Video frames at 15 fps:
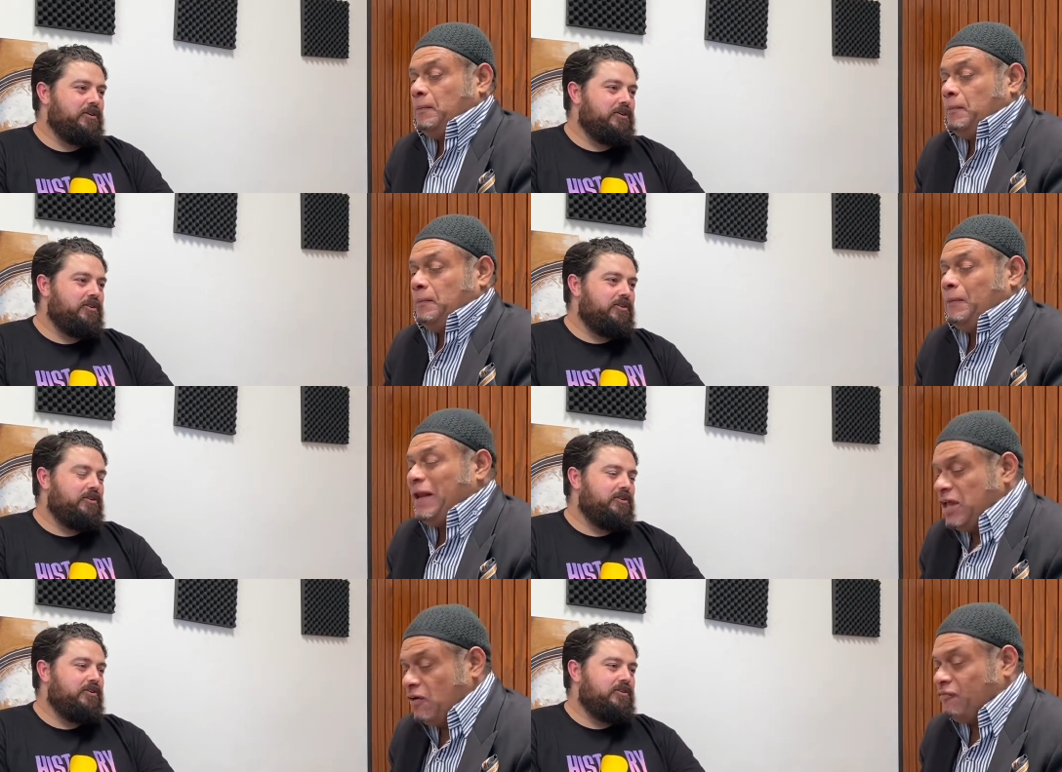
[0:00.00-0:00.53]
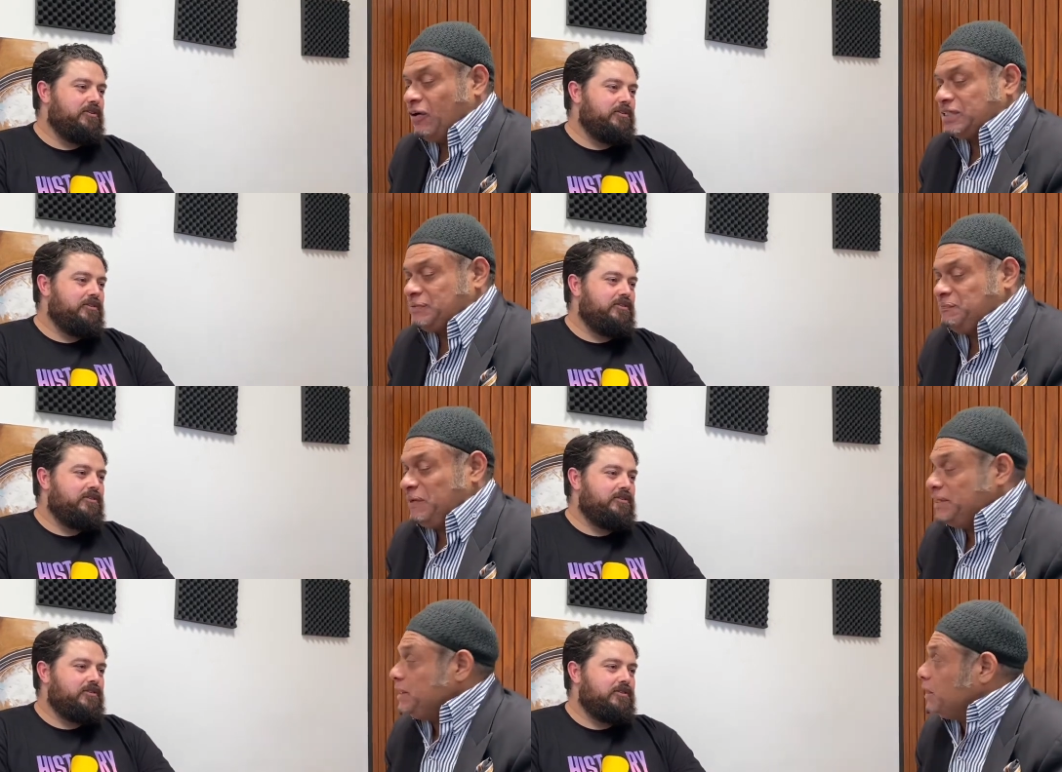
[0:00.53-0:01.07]
Speaker 1: many of us
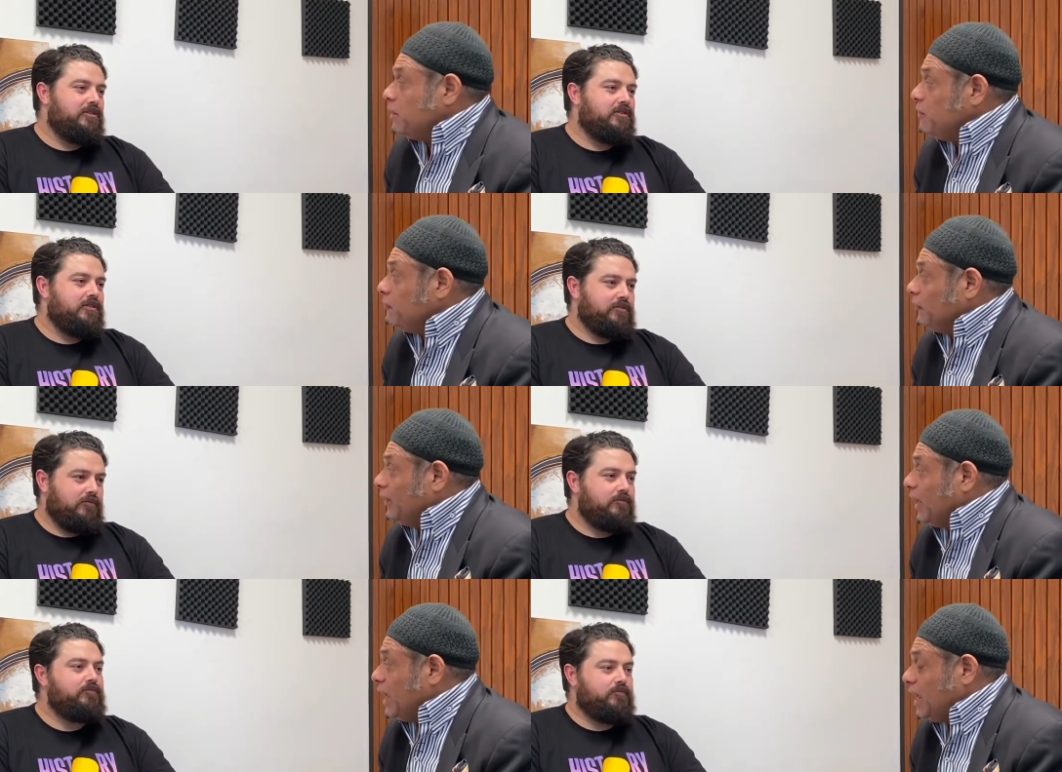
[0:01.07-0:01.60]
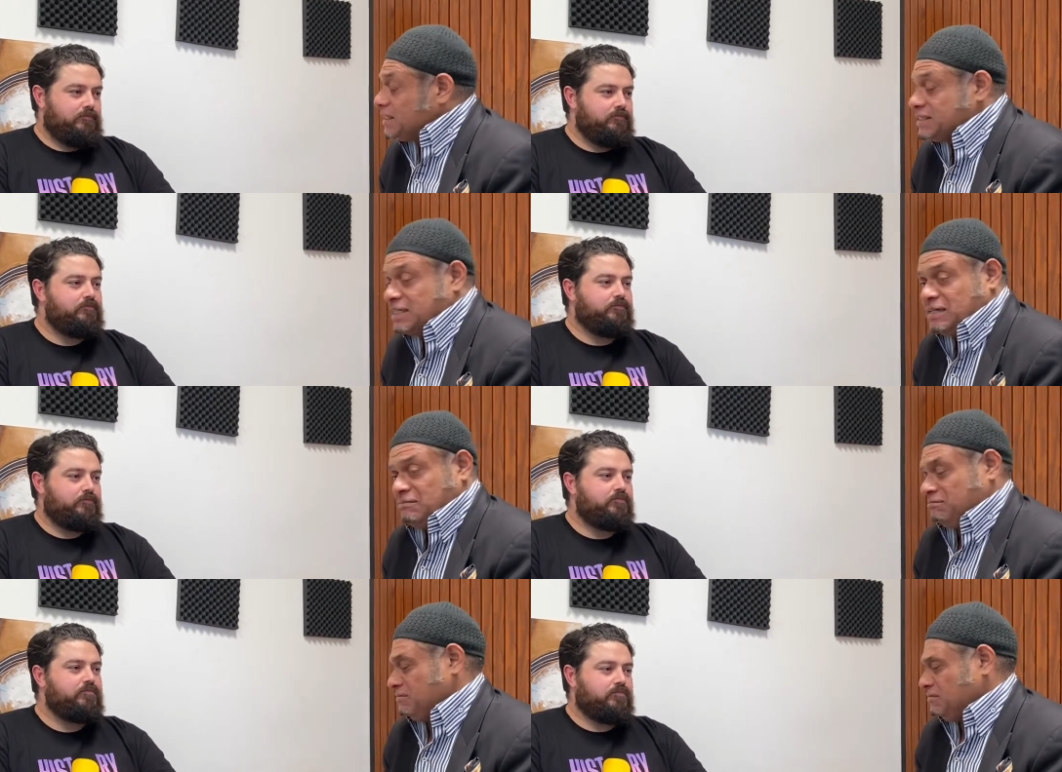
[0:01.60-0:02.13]
have been hearing for the last
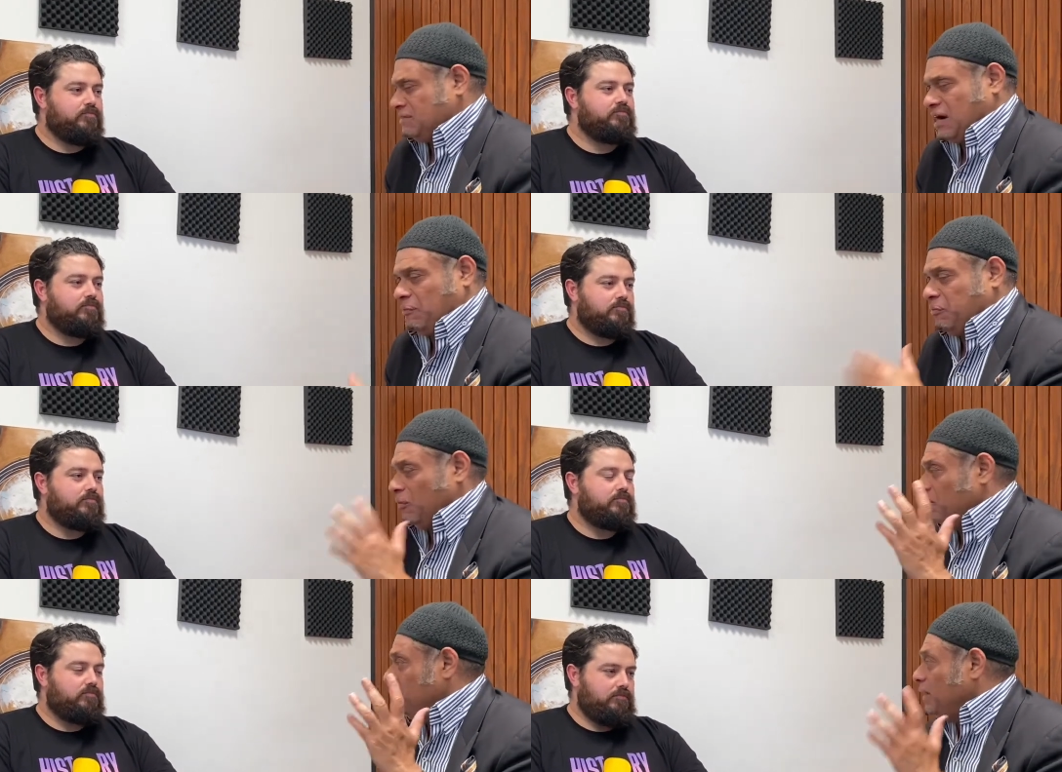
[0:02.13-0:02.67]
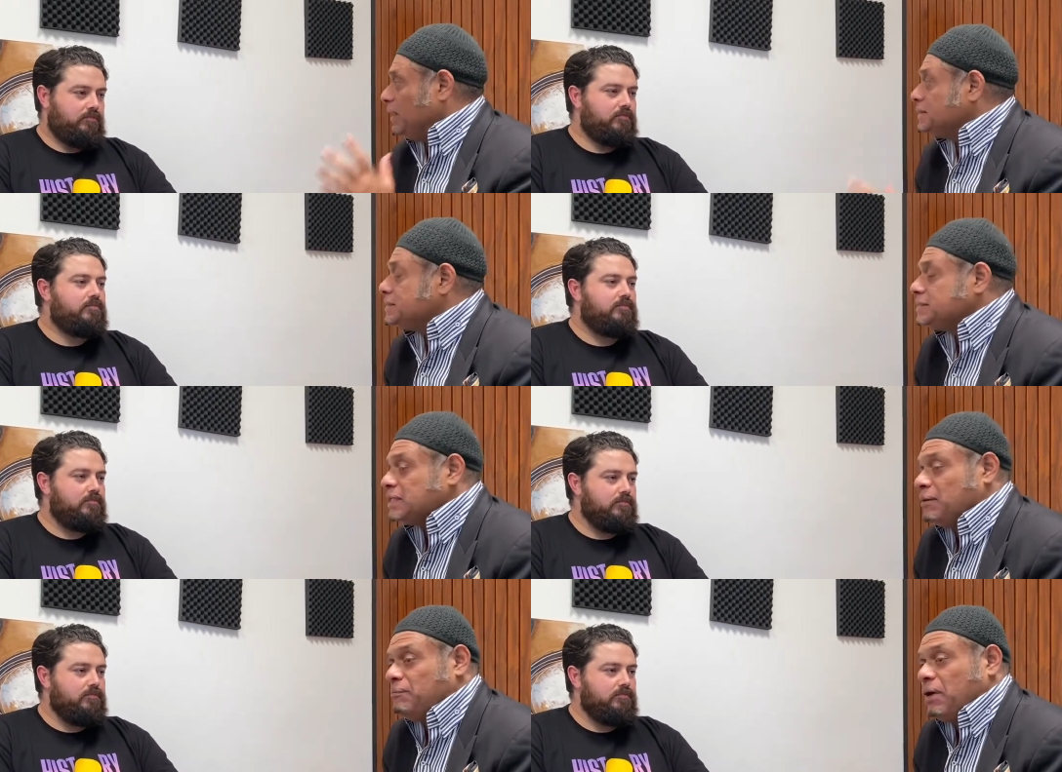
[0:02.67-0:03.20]
couple of
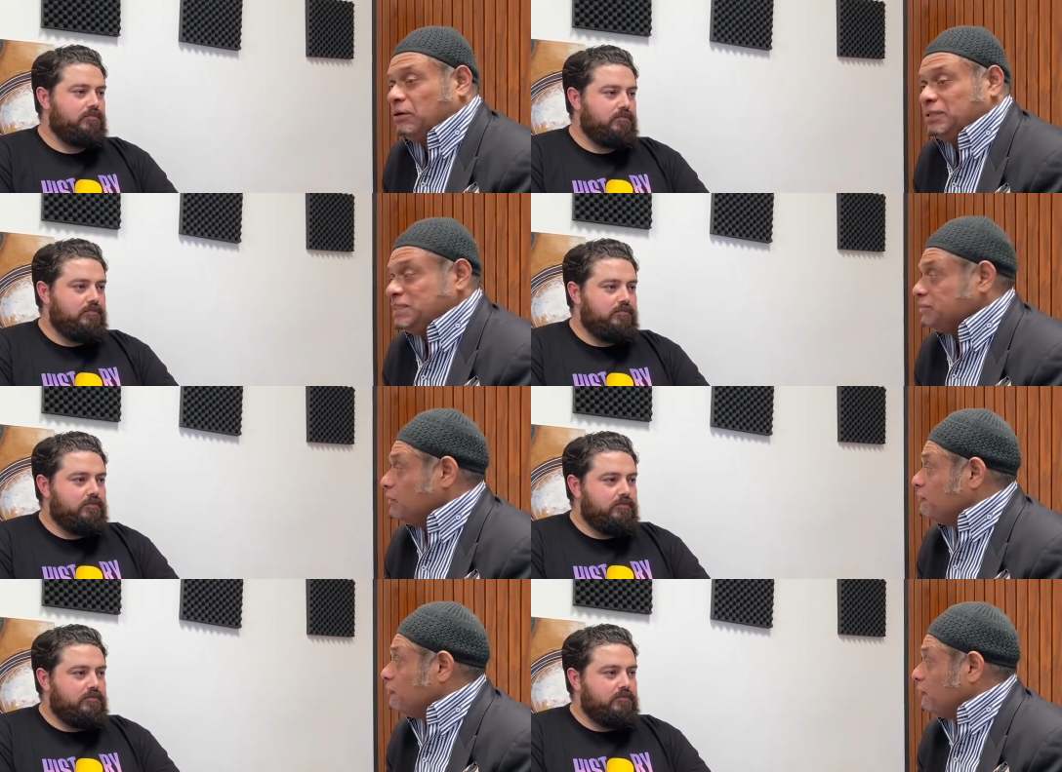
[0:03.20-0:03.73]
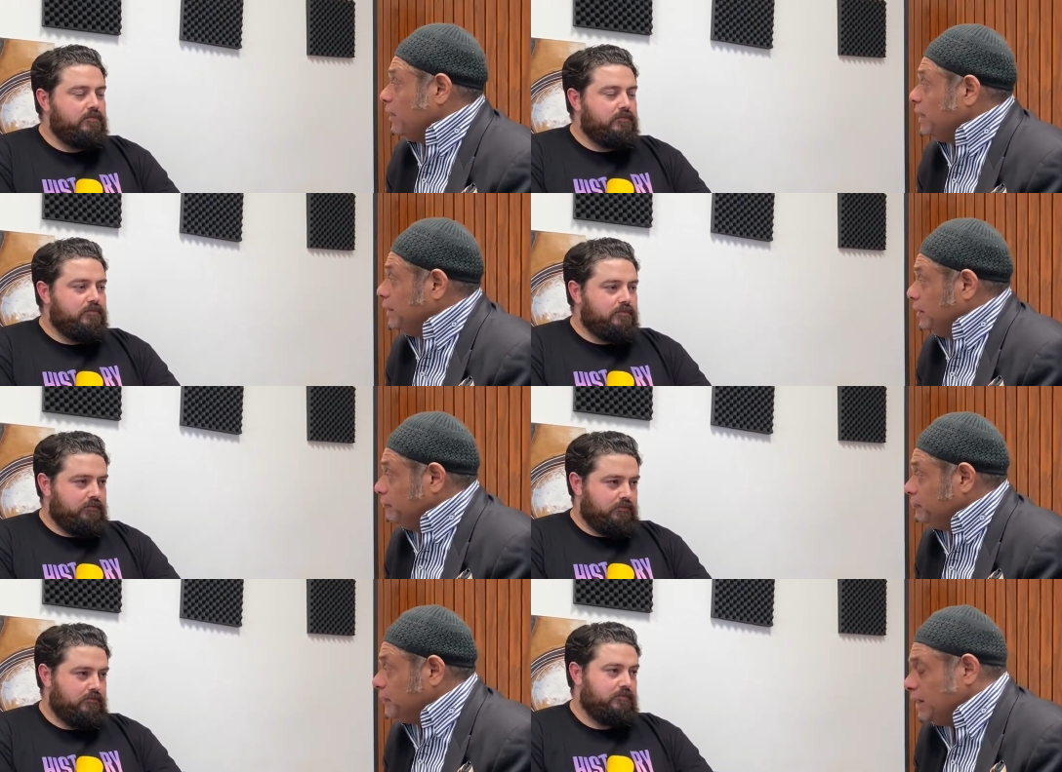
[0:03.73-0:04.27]
months about this
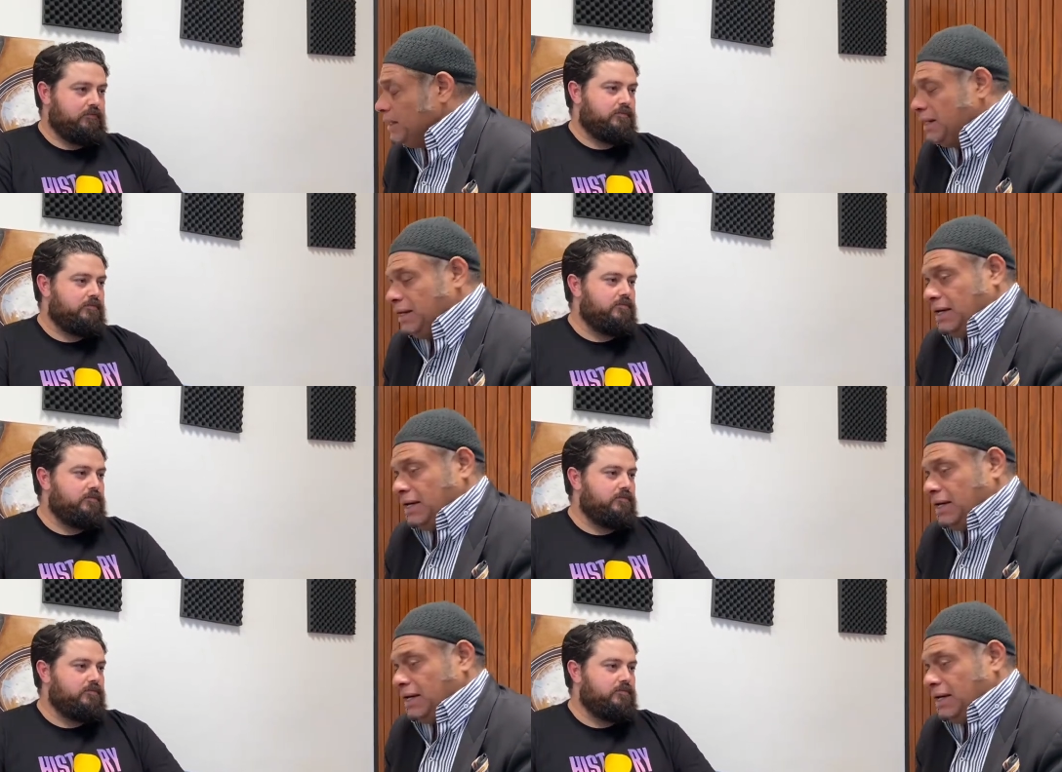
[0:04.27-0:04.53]
referendum.